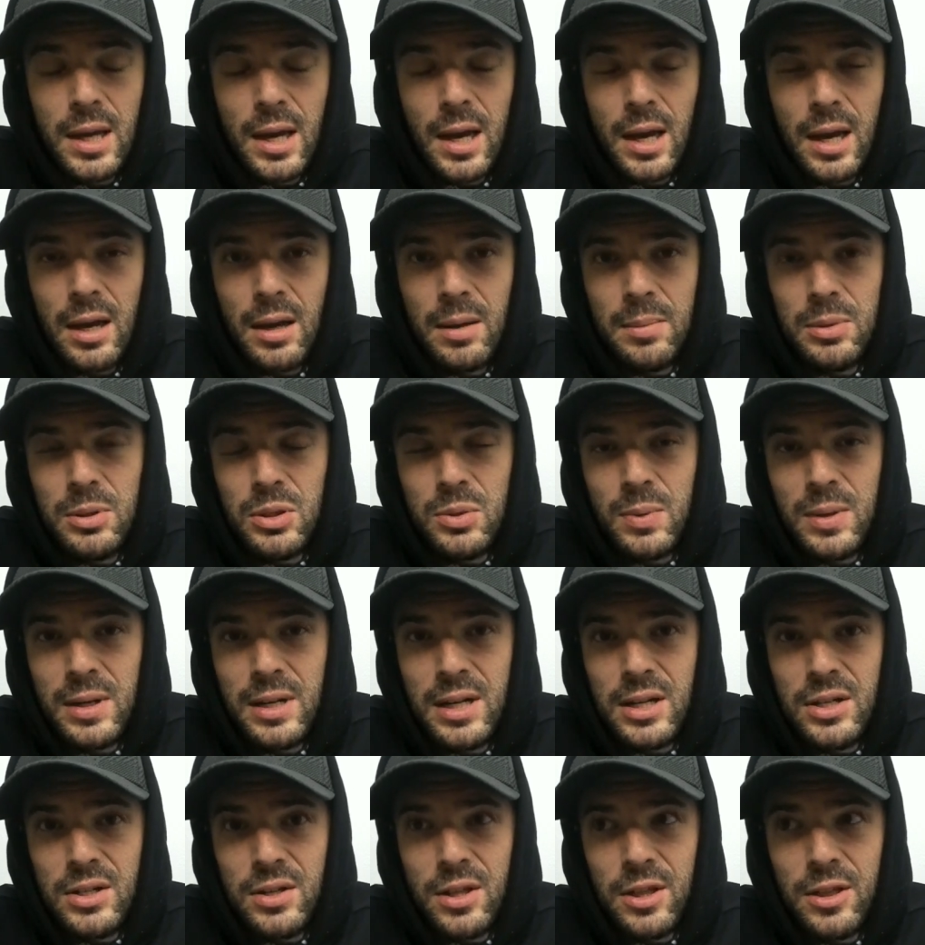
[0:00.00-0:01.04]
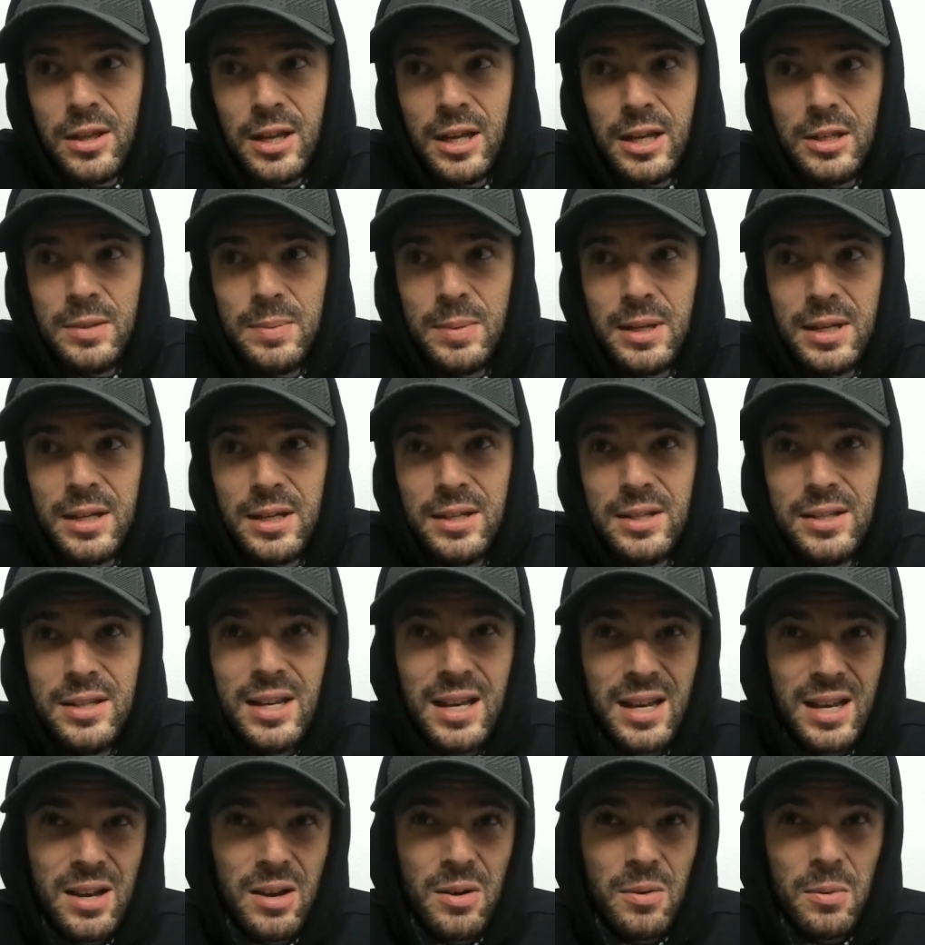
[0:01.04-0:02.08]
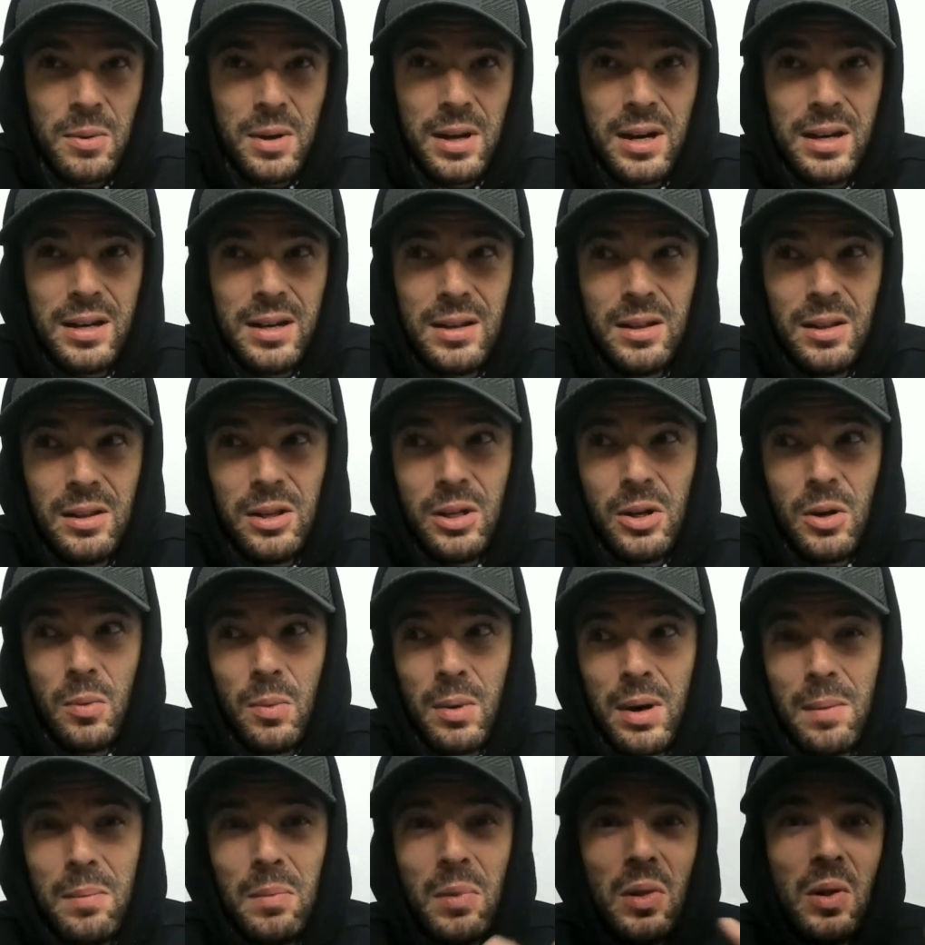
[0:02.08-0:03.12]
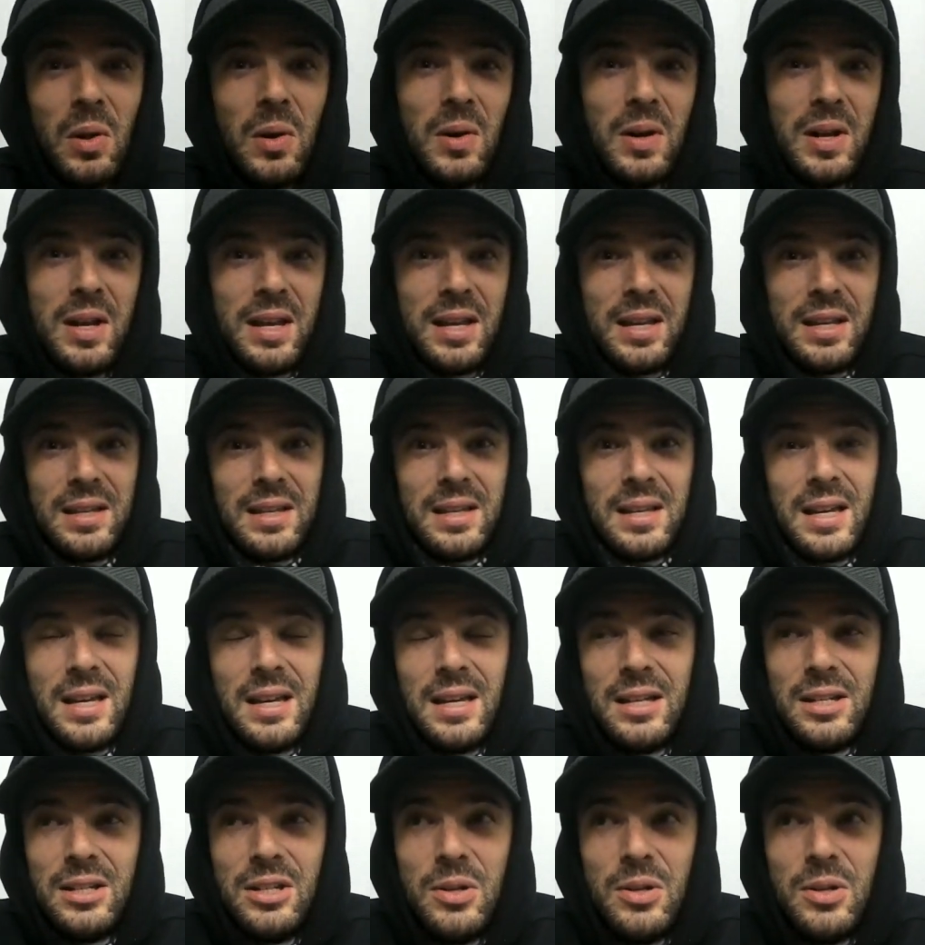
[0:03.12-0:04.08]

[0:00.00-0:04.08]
uh, between each of the things because when you know when I'm learning uh,